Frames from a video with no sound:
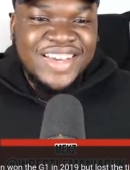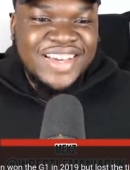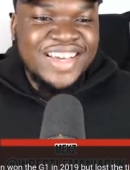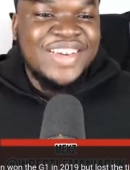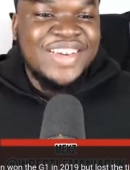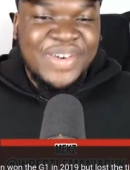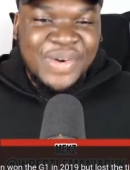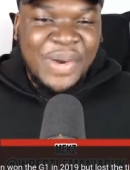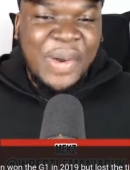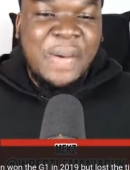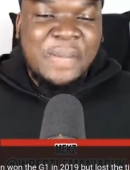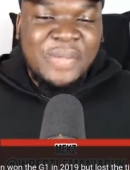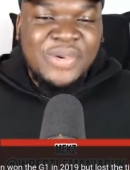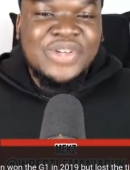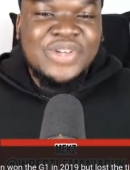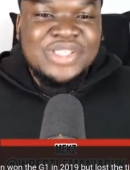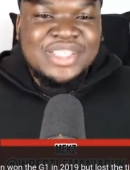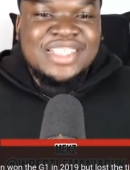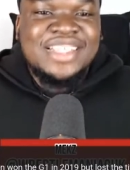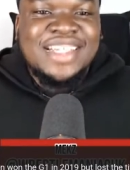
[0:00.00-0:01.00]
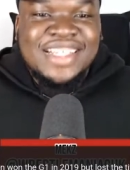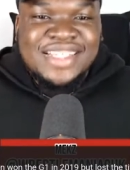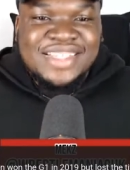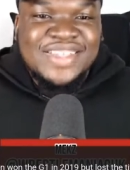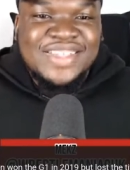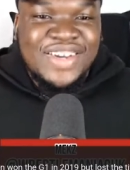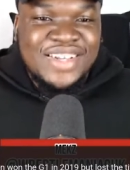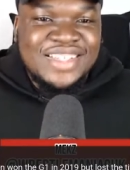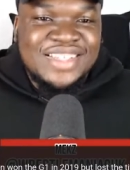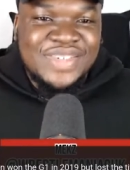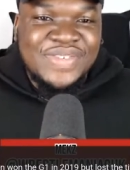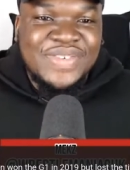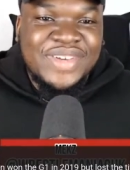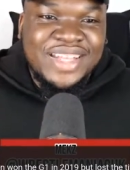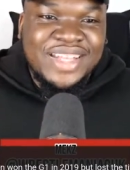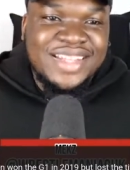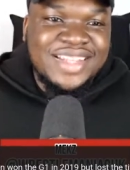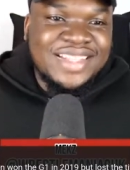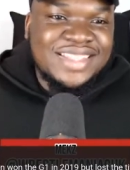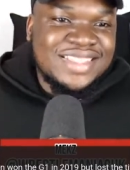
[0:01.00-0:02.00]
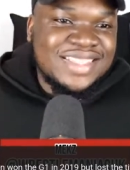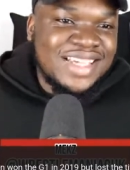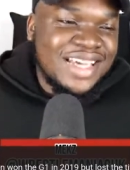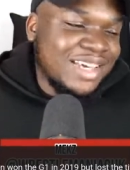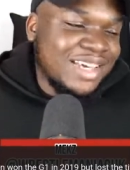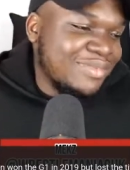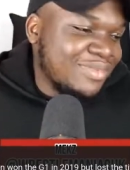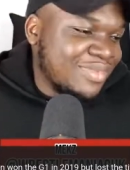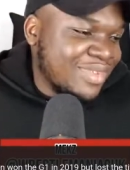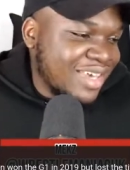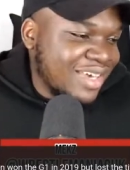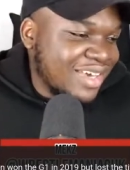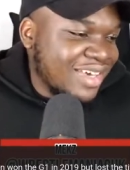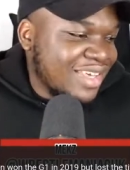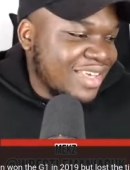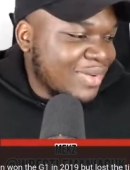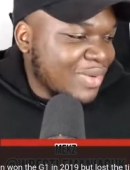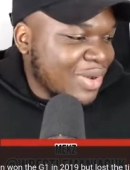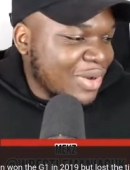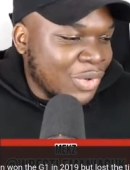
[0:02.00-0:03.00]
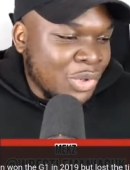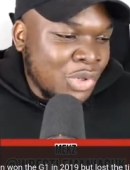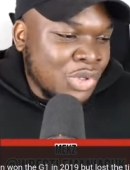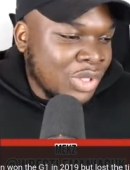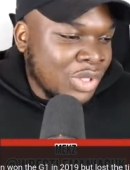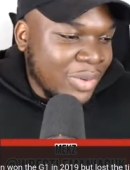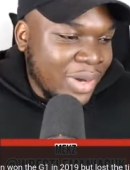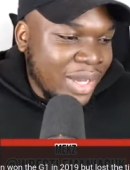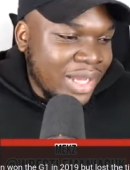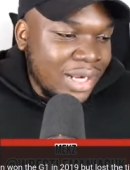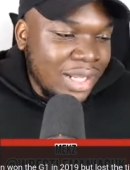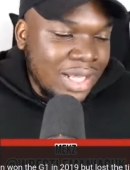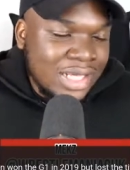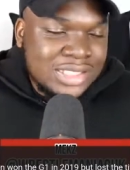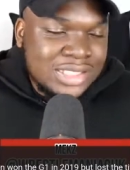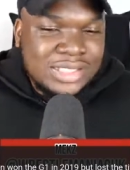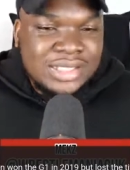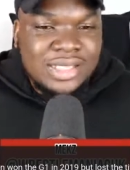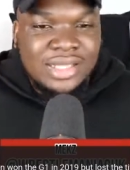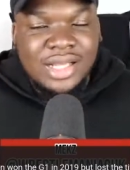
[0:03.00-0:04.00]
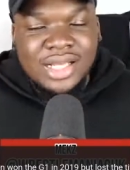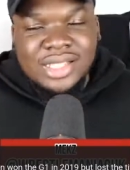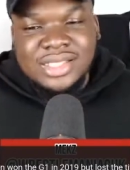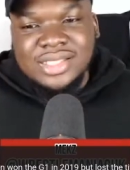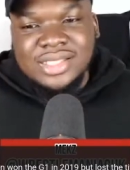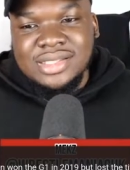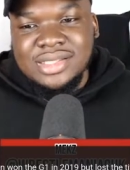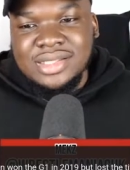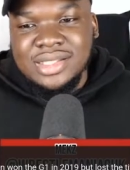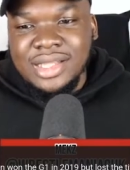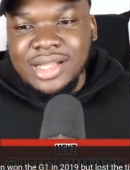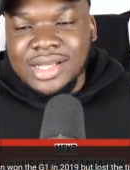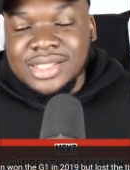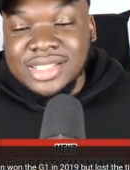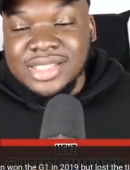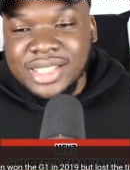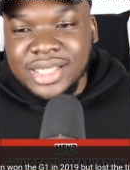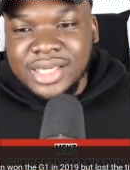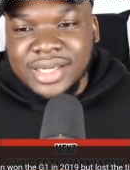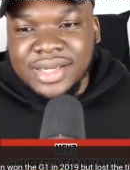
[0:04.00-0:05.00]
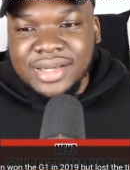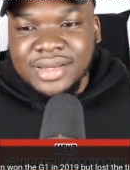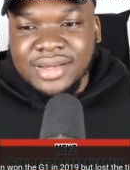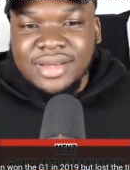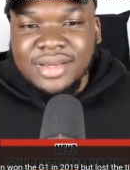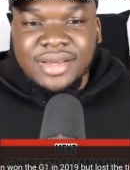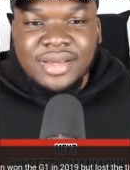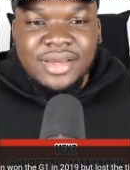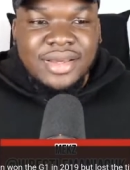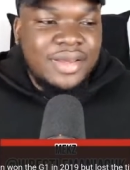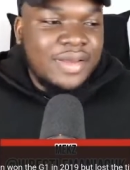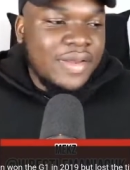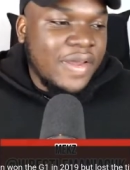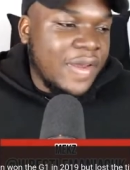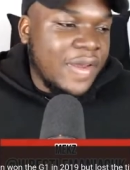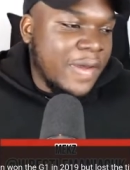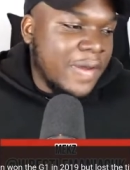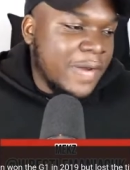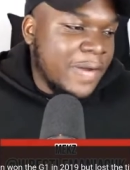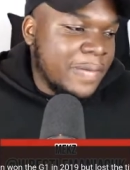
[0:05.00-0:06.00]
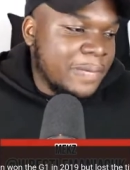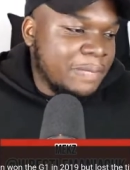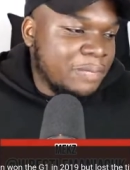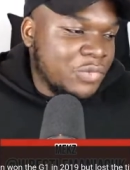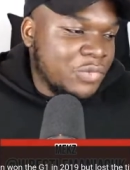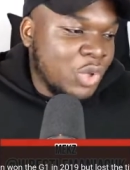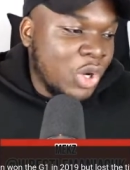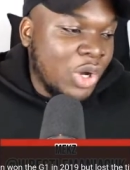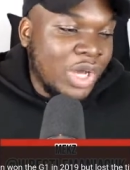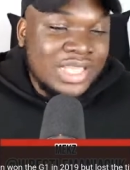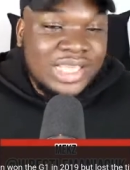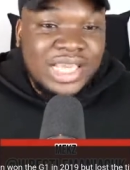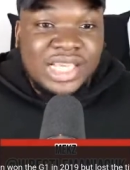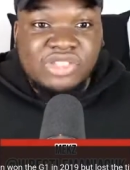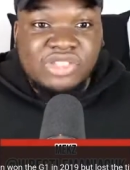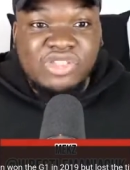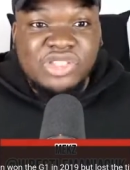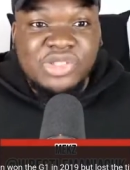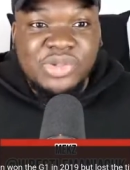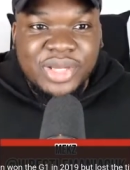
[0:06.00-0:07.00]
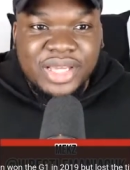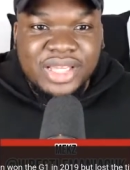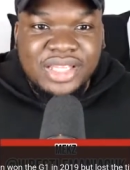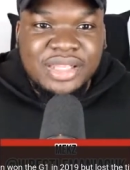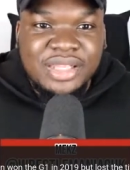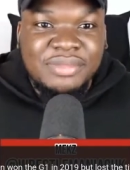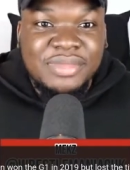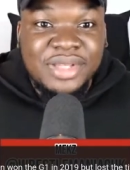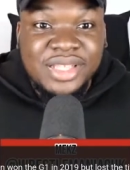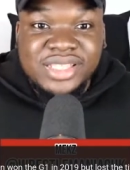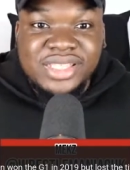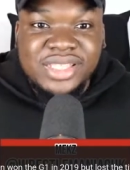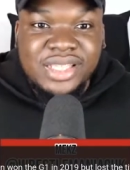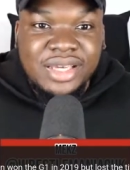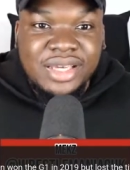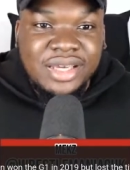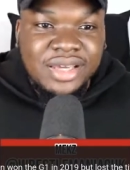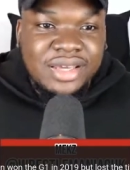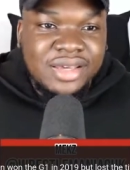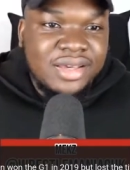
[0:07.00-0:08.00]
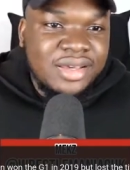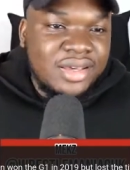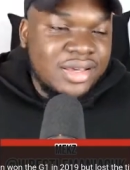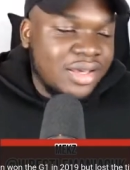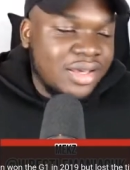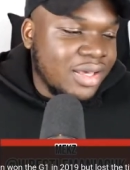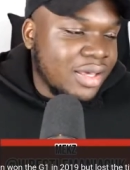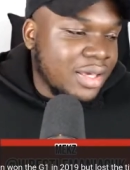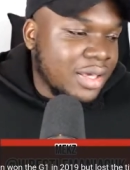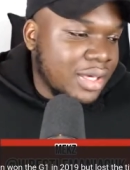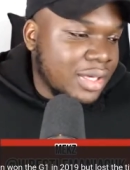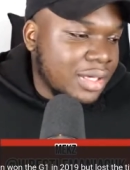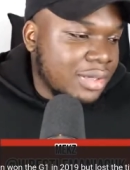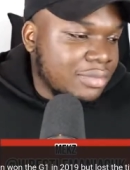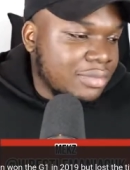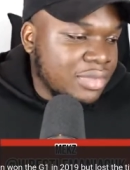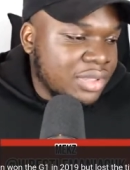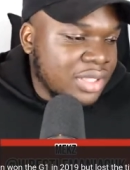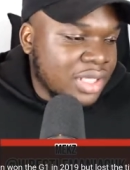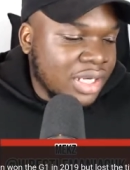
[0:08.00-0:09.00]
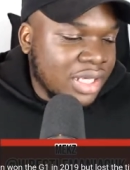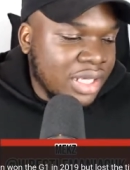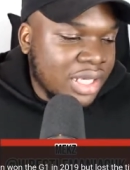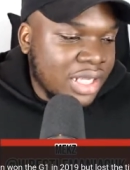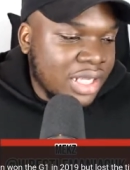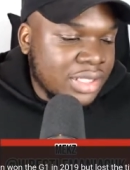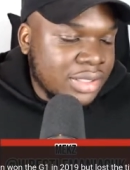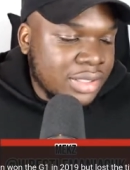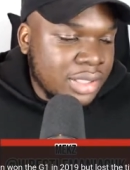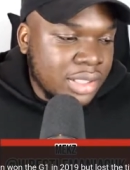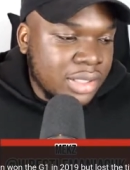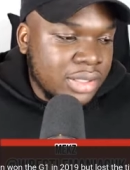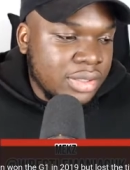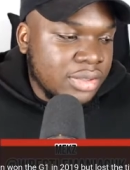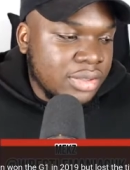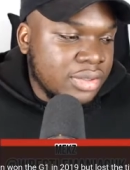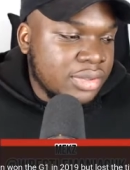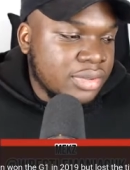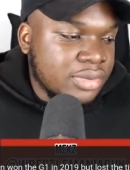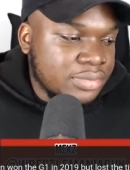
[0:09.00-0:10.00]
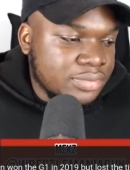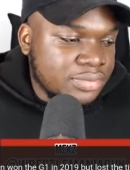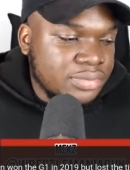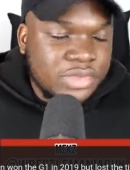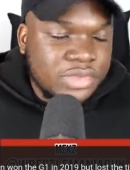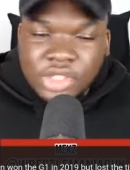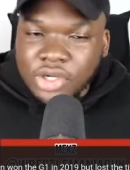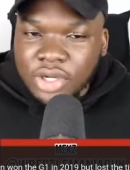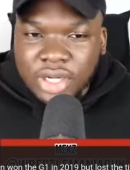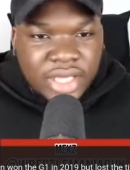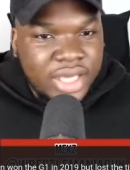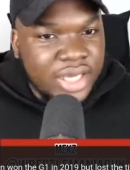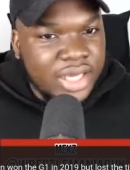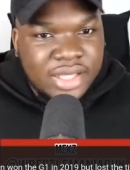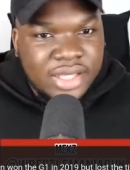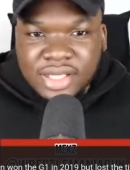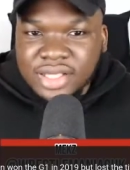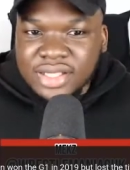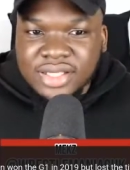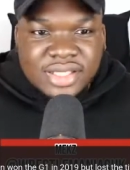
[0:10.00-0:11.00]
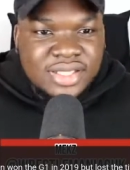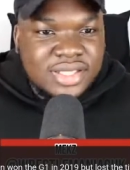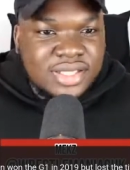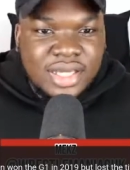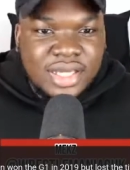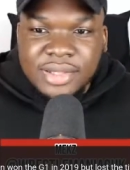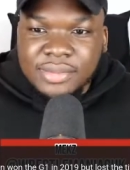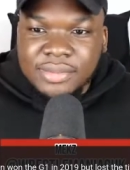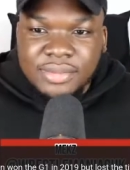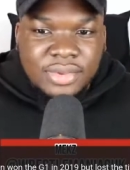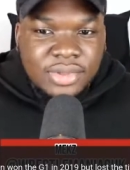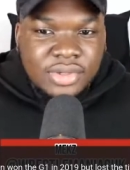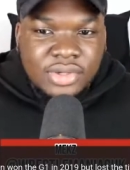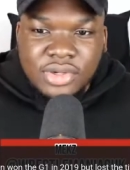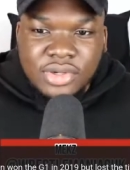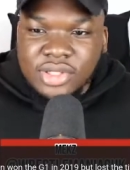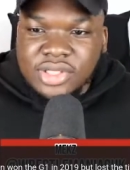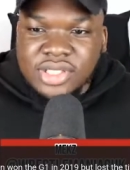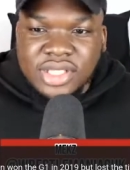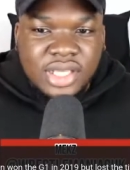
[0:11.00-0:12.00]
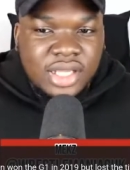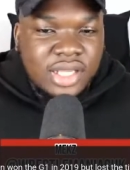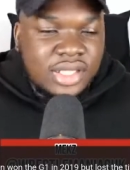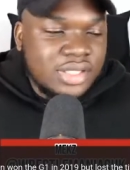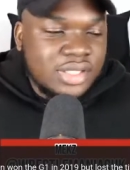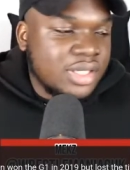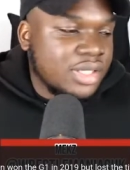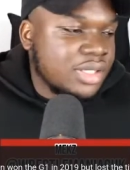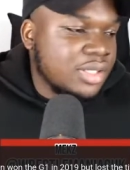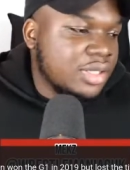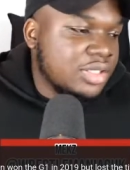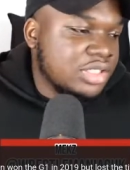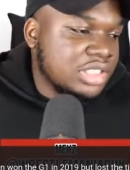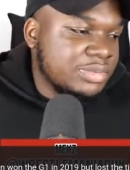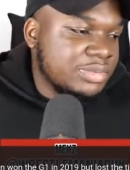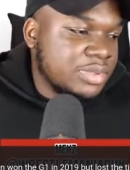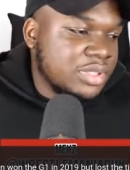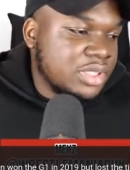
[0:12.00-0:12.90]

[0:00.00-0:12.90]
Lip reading: Kota Ibushi has got to win it this time. Yeah, he went all the way last year. Well, I guess Wrestle Kingdom this year. Didn't get it done. Got to get it done this time. Got to get it done. 100%.